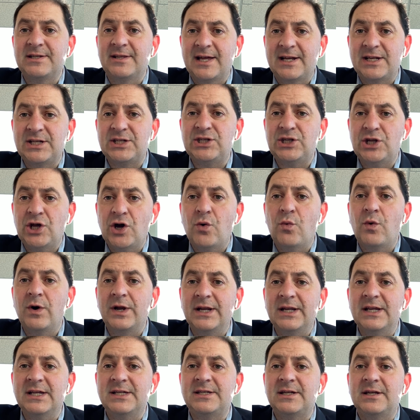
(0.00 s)
Let us know what
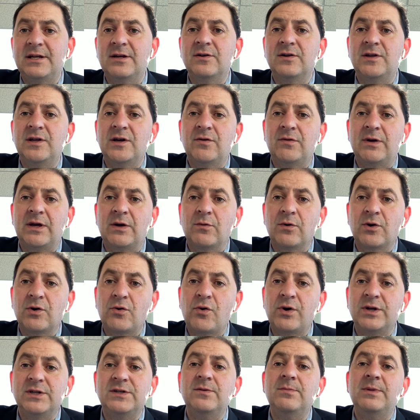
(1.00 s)
it is that you're doing. We're
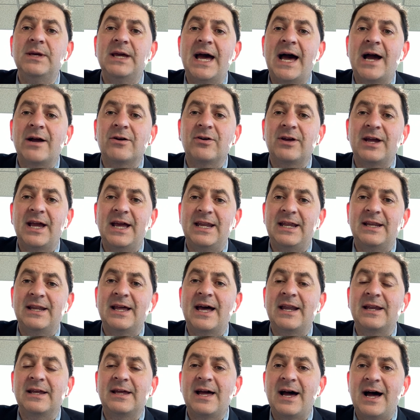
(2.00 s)
going to be aggregating
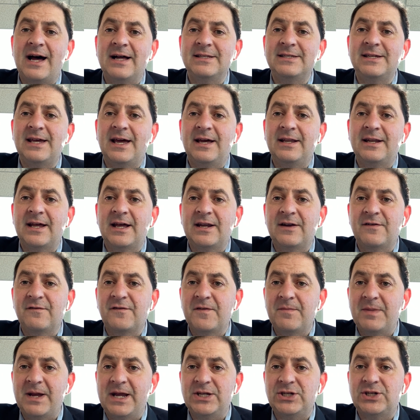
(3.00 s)
that content and that
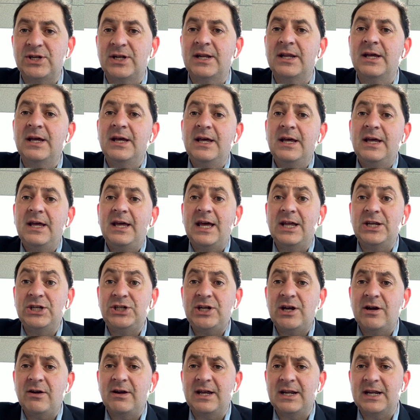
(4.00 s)
information and
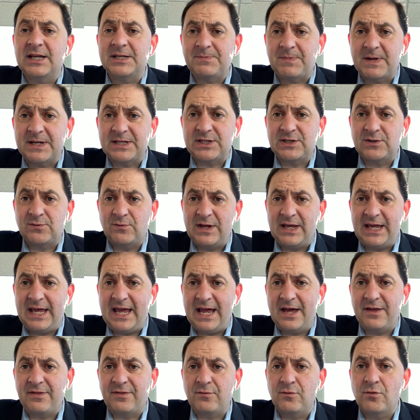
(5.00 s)
sharing it as best as we
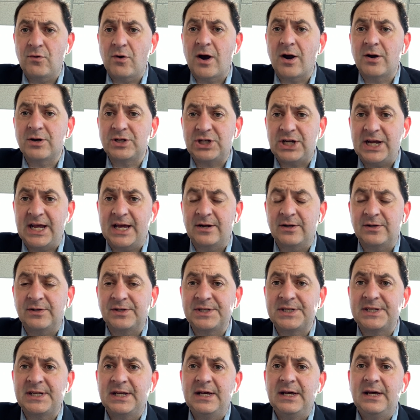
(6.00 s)
can through our
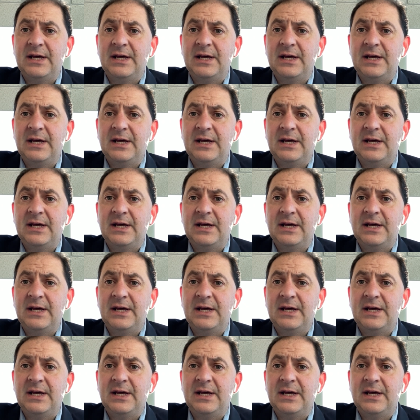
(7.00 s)
channels